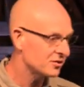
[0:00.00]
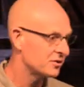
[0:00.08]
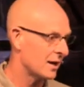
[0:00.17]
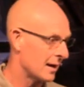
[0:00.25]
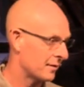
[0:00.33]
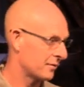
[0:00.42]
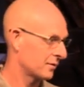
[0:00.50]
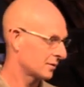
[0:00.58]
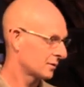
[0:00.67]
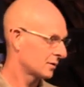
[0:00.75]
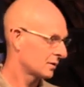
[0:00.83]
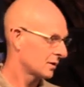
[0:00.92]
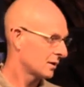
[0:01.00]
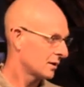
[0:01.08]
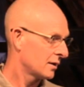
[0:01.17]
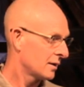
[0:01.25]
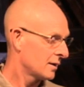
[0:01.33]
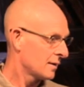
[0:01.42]
death.
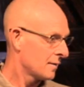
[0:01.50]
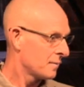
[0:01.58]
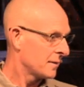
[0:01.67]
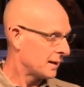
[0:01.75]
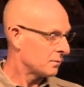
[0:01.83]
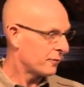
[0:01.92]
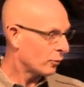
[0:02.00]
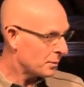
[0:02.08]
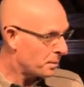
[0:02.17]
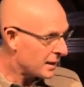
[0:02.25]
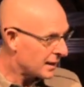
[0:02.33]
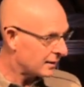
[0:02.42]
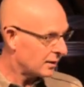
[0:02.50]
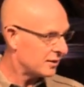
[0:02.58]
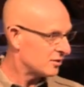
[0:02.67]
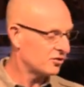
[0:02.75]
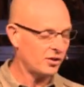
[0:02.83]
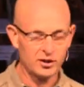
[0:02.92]
Now, before we peek into
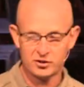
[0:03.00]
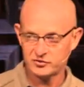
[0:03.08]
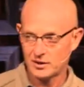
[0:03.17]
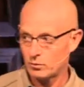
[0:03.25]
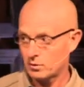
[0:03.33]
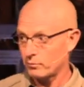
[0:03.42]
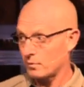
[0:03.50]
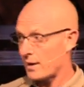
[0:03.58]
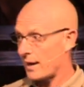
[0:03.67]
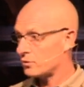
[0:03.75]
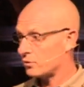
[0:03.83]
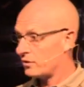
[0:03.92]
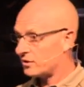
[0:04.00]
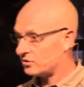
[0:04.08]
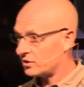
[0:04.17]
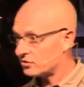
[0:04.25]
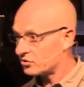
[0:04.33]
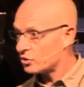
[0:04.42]
these sections, I want to remind you this
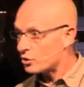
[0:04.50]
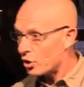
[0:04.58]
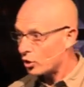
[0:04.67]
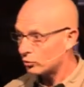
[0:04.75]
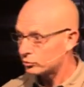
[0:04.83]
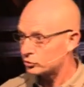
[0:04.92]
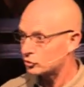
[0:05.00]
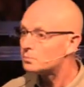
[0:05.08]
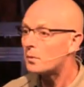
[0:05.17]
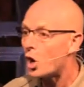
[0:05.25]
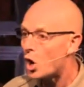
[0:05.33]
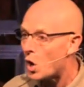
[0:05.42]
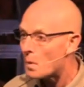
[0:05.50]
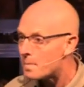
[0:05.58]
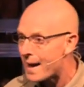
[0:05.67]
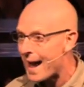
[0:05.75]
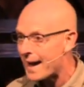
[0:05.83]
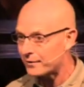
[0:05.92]
is no small
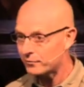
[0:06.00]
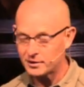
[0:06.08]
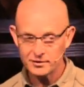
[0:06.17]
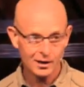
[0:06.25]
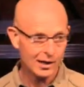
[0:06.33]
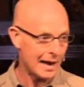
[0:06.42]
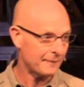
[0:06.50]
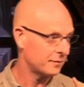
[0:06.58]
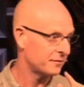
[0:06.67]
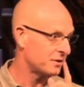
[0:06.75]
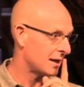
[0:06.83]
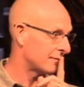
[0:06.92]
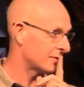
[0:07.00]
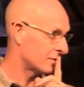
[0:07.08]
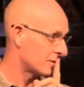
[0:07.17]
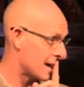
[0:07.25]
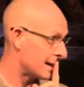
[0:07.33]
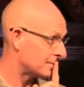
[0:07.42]
matter in the life of David, all
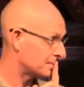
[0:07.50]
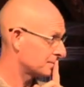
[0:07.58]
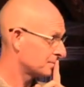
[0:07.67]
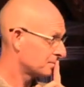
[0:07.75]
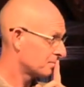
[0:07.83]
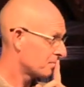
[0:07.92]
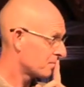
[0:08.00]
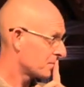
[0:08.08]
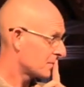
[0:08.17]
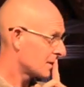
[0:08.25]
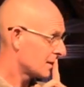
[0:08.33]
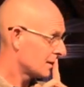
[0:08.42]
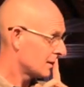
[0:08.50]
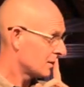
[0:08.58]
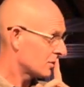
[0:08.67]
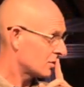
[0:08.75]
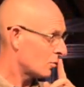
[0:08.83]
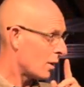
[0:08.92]
right?
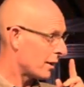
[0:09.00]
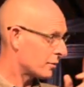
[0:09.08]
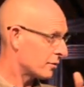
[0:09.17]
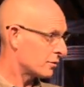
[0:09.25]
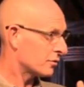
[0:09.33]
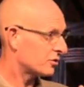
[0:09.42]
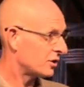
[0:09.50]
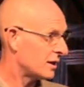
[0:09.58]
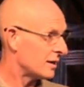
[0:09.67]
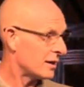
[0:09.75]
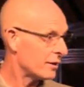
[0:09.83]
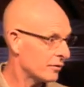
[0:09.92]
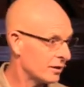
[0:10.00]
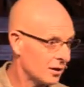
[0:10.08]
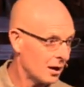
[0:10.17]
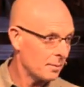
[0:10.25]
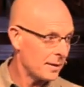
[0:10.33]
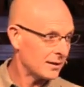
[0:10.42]
So while you're in your seat hearing
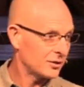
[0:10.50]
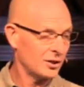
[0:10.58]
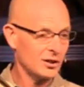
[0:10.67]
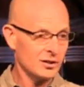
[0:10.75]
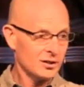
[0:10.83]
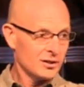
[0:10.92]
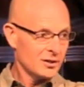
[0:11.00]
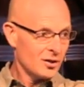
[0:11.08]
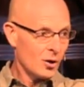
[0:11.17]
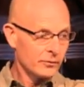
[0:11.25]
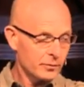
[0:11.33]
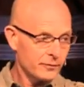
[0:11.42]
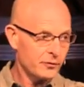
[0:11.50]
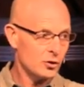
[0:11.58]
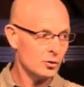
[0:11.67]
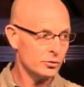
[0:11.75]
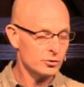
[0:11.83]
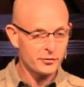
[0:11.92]
all about the
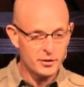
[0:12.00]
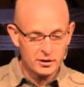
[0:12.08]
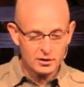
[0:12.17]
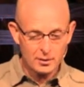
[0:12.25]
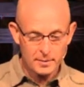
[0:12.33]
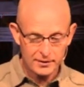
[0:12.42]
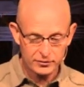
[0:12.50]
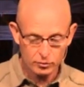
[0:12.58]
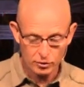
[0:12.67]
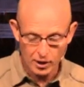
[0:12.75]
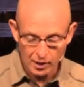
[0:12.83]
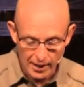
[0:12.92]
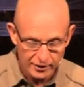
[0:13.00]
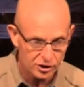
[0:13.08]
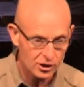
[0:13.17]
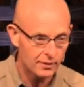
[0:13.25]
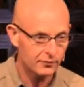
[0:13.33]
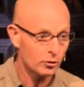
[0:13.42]
overview and you're thinking about the
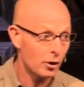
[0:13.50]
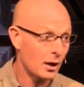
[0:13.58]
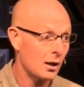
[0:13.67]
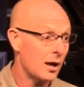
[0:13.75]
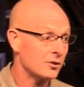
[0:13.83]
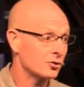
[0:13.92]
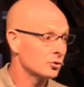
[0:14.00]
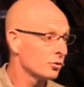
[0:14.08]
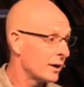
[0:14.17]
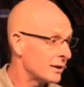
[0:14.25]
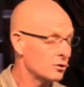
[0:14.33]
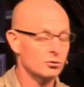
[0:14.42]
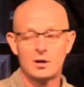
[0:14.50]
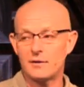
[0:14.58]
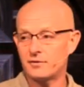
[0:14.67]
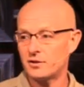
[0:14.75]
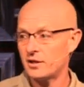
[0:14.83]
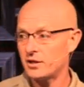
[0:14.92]
chronology of, chronological nature of
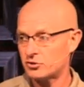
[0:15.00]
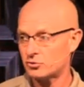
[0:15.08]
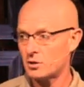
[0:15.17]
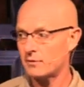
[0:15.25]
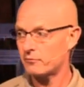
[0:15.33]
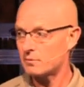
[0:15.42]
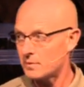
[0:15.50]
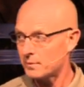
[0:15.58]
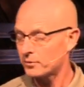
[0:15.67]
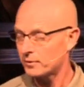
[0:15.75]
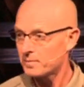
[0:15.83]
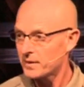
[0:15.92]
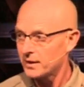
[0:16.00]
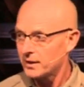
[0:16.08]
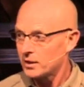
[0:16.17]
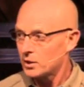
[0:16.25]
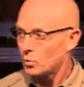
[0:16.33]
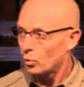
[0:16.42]
it and the history of it, remember,
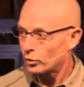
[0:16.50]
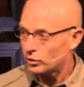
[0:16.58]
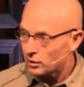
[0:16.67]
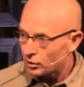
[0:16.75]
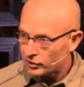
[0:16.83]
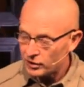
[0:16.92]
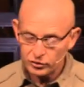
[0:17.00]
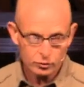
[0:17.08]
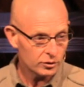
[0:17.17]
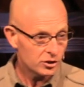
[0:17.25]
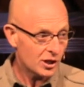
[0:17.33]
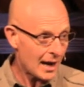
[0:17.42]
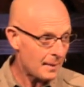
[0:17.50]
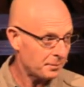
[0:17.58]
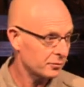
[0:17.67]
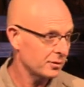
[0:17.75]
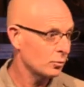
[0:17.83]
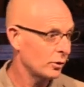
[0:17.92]
we're going to look into a
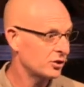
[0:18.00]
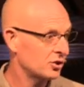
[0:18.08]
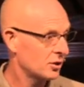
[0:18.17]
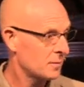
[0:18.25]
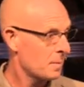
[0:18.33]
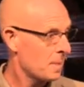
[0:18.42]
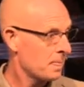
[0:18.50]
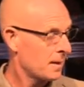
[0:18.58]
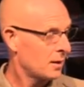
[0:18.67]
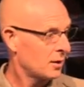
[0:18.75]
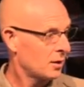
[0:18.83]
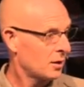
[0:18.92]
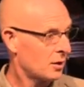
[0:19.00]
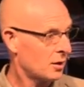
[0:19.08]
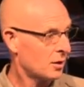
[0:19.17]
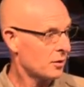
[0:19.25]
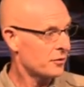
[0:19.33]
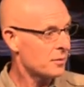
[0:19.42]
chapter in which
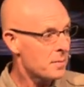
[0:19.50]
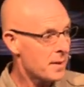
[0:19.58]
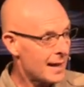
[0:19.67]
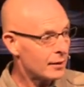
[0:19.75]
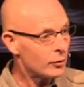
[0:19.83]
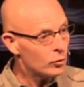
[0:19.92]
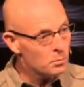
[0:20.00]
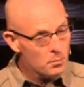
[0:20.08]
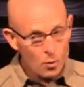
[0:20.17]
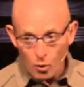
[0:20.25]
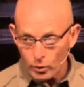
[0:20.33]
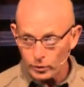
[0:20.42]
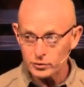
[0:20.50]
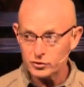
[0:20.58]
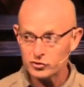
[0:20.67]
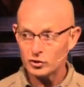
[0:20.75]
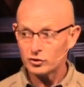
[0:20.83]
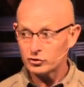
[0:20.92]
the man who
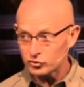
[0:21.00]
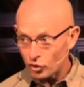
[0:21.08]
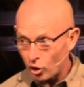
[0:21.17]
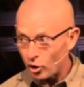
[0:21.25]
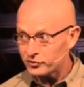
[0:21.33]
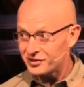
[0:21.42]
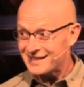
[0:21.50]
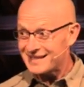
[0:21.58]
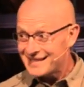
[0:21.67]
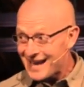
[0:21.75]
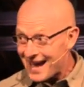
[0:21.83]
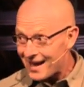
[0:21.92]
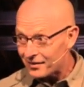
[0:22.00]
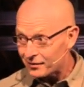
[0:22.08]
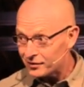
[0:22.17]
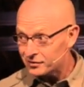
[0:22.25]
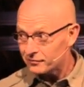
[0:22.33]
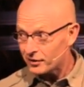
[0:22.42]
mourns Saul's death, listen very